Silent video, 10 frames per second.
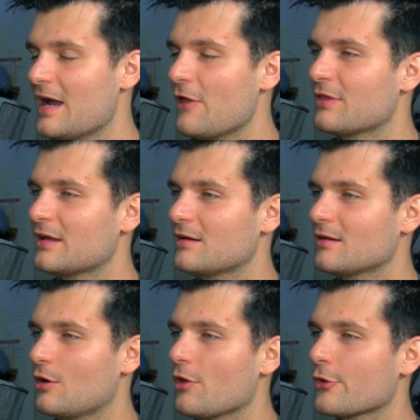And then
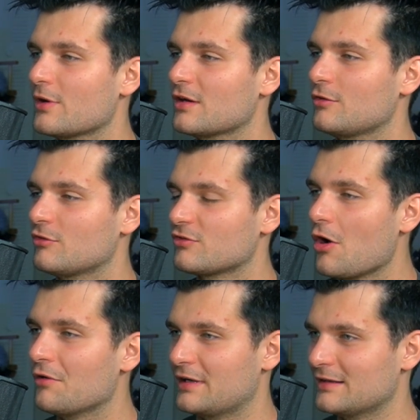all the critics who
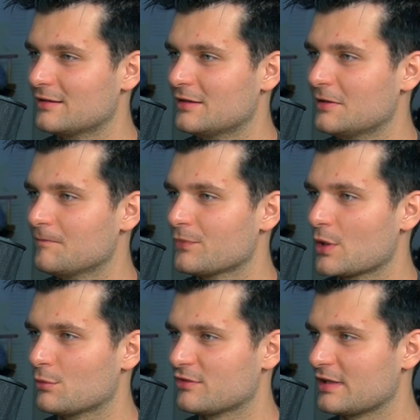saw it
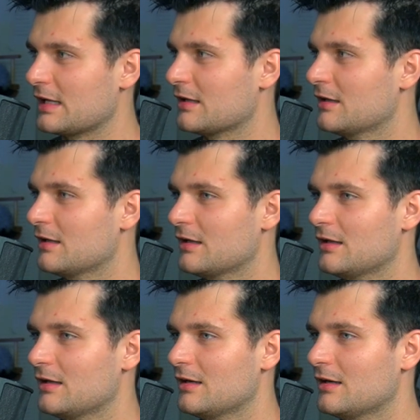was like,
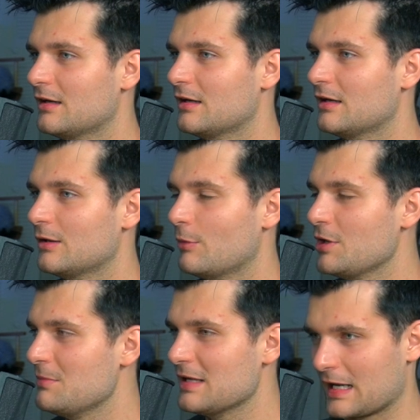"What
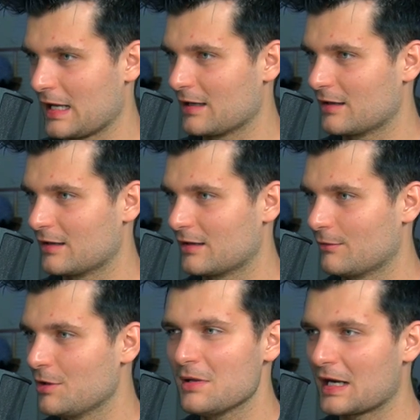do you mean I can't?
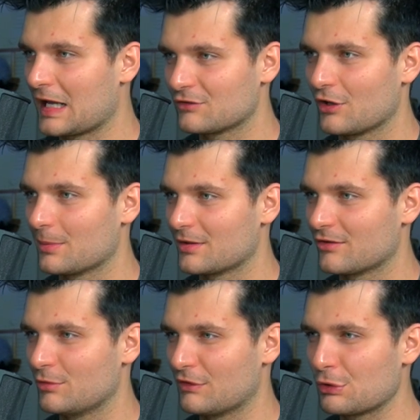What do you mean I can't talk about
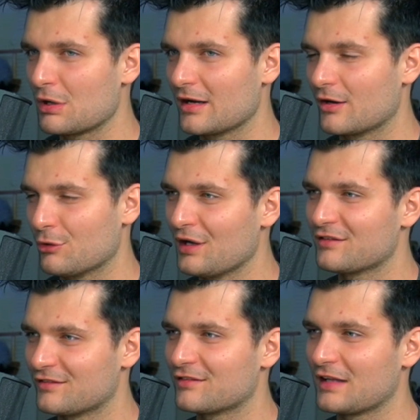this movie? Are you
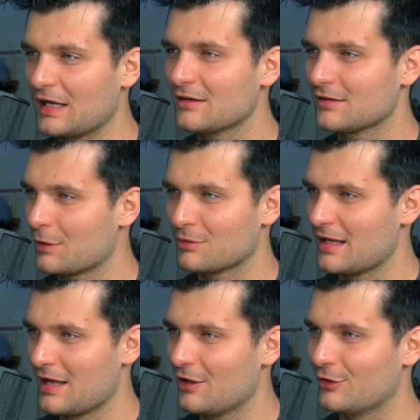guys insane? Like, what
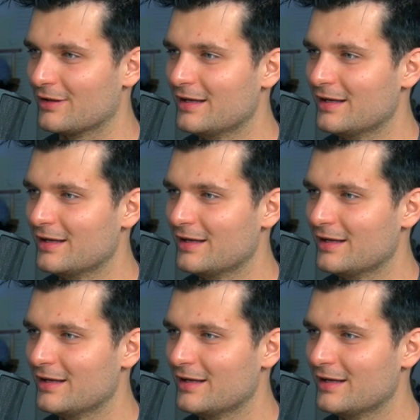the hell?